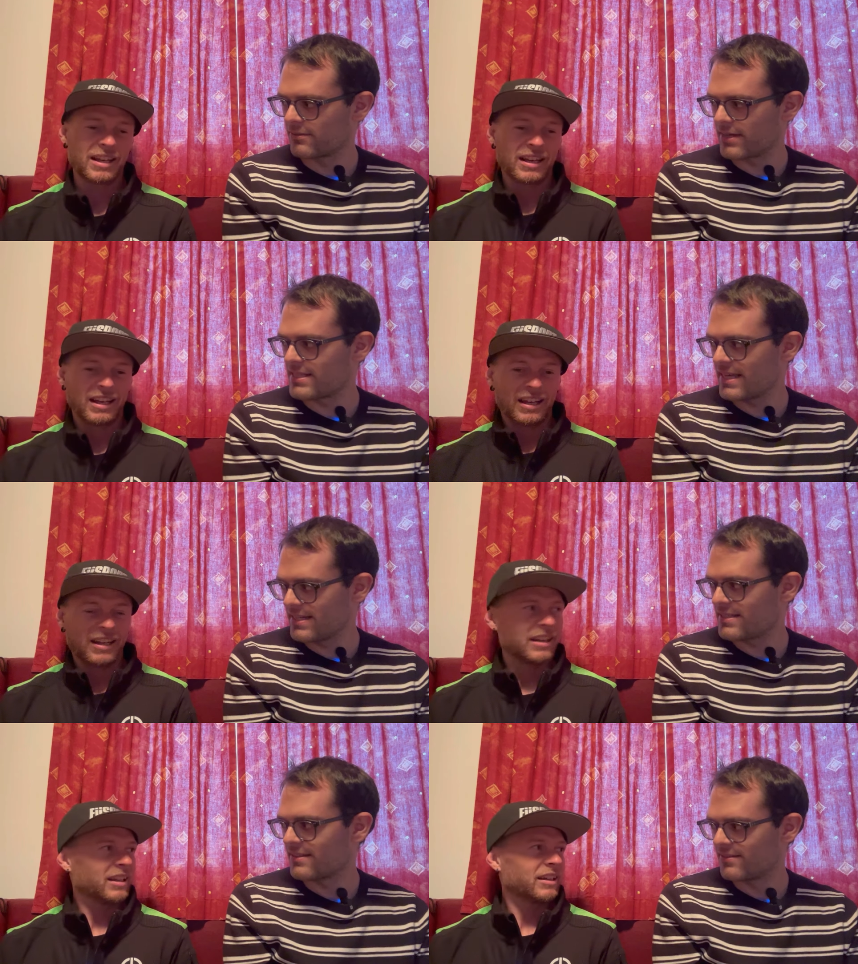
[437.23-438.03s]
Speaker 1: Race
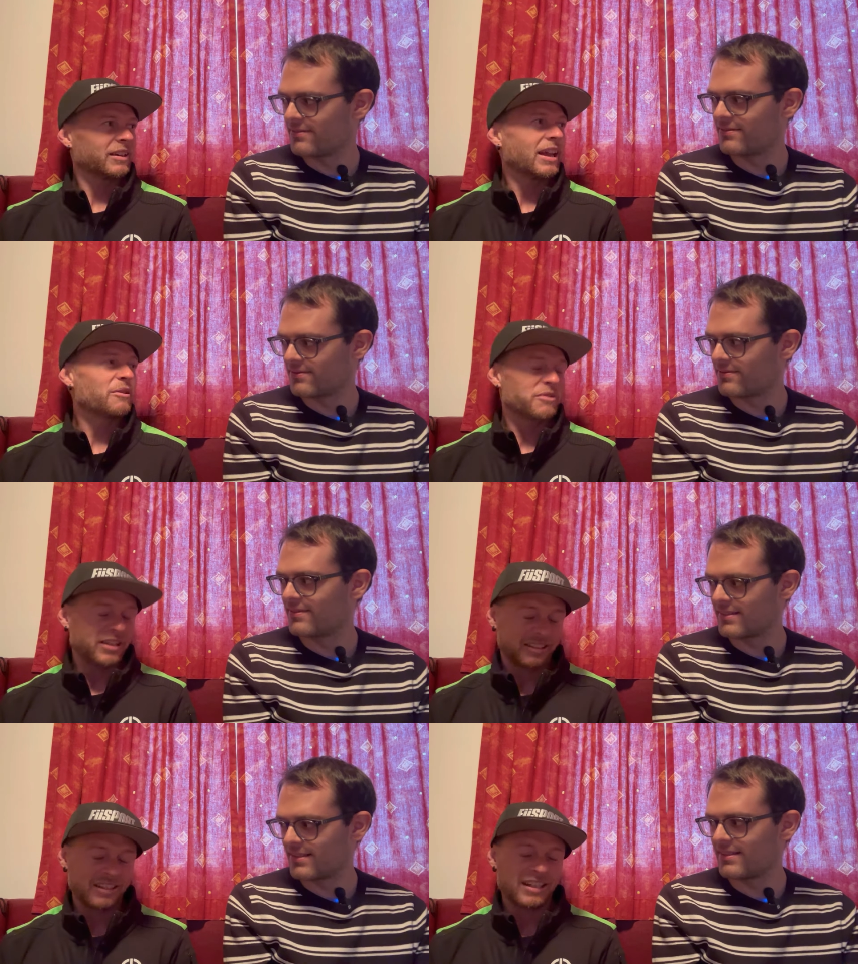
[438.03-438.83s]
days? Yeah,
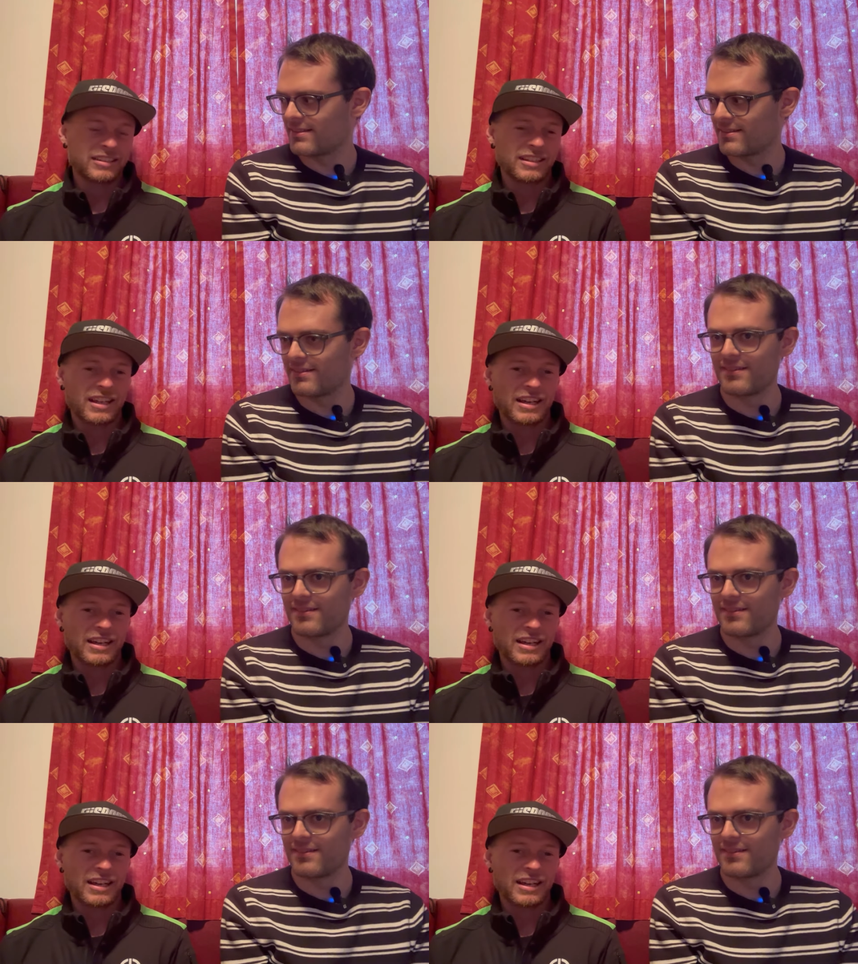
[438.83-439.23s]
race days.